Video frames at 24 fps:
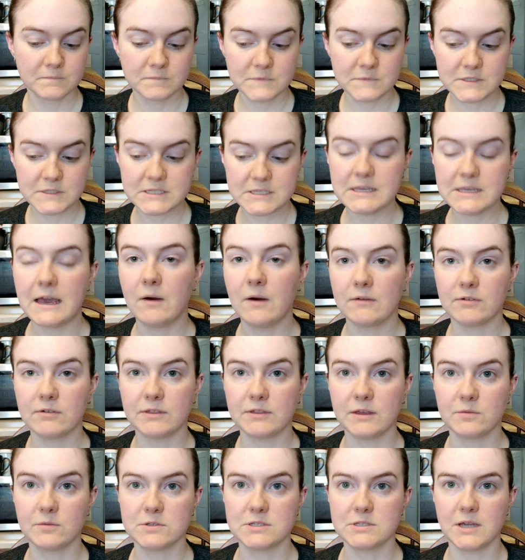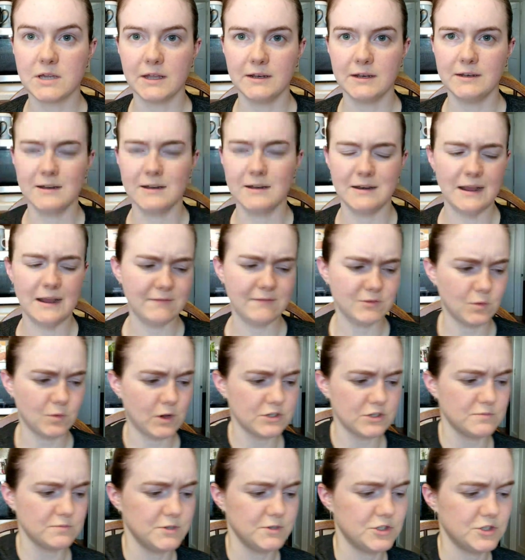see how everything was done and didn't have to
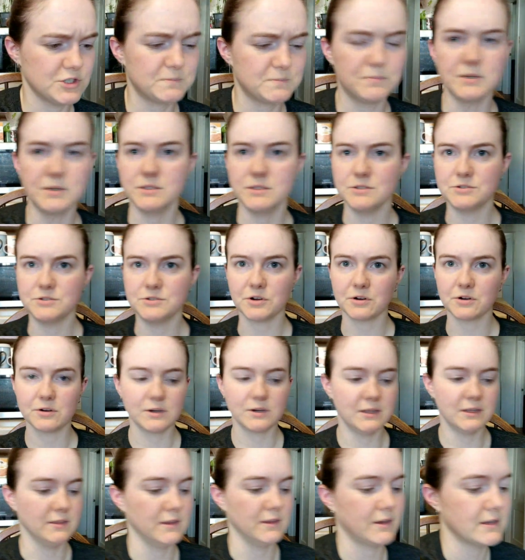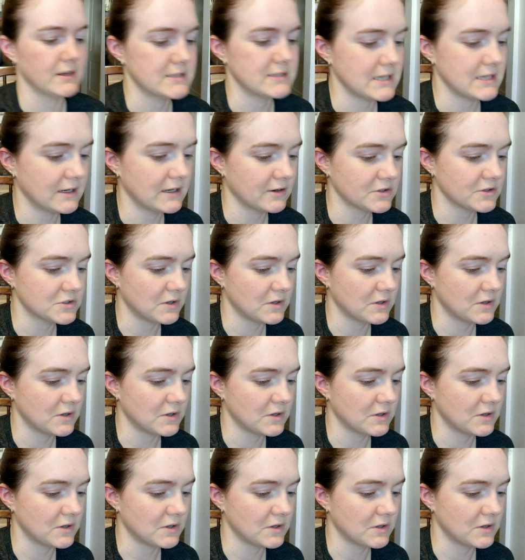watch me just put dirt in the container.